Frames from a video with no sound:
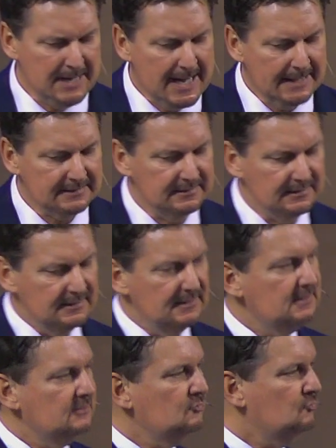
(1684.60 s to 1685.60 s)
bed.
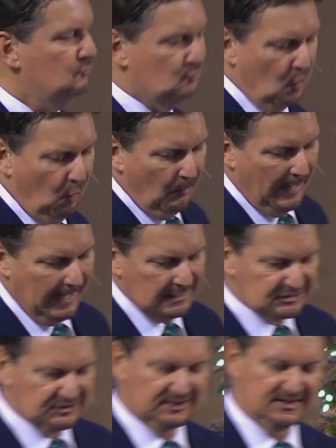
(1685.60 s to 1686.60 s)

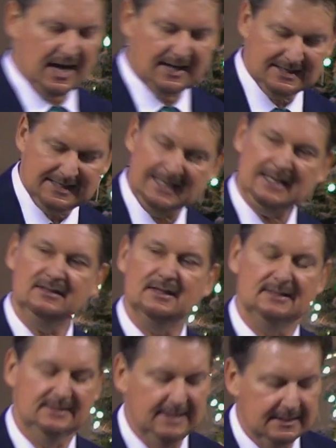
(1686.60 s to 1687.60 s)
Joash did not heed
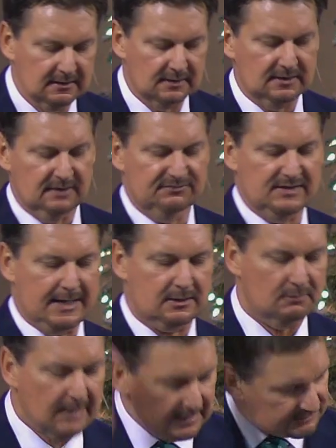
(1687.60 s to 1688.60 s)
the dignity of
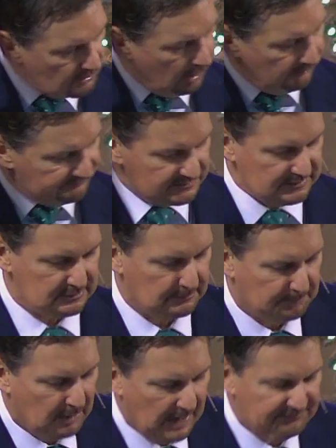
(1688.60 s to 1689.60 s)
Zechariah's office
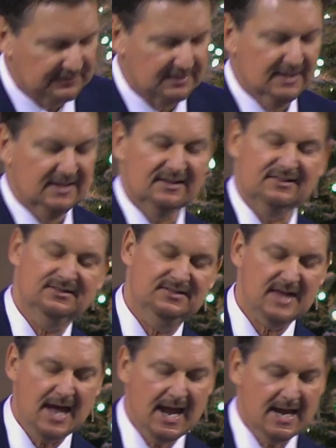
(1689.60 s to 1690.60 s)
as a prophet.
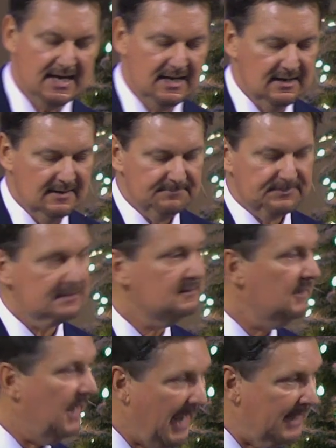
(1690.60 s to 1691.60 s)
They
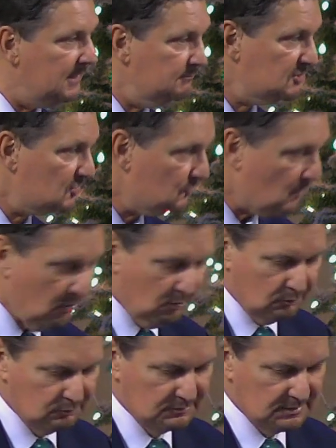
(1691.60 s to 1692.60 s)
had him
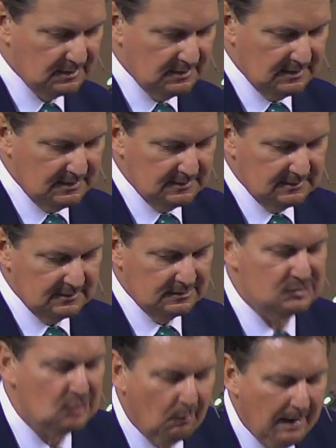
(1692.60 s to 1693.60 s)
stoned.
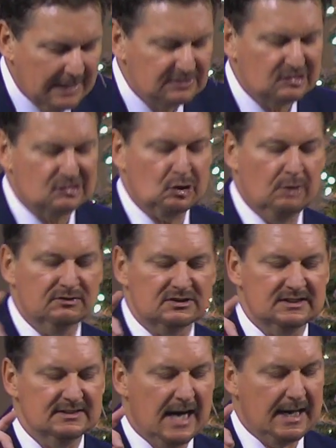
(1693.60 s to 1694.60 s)
Joash's
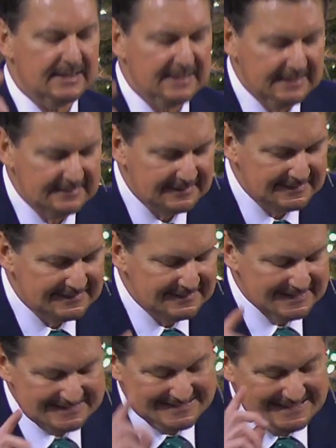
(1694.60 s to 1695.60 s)
servants did not heed
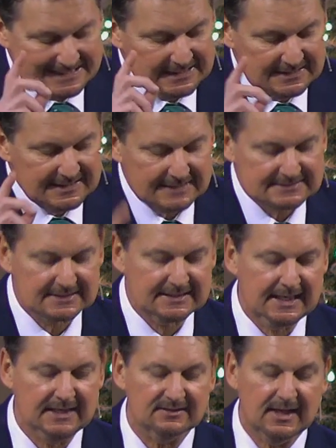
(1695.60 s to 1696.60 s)
his dignity as a
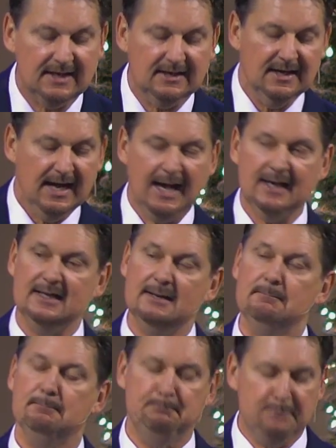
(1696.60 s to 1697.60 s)
king. They had
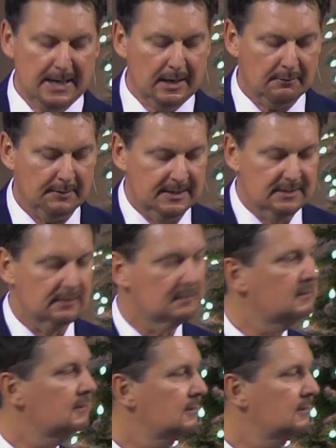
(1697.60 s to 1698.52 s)
him buried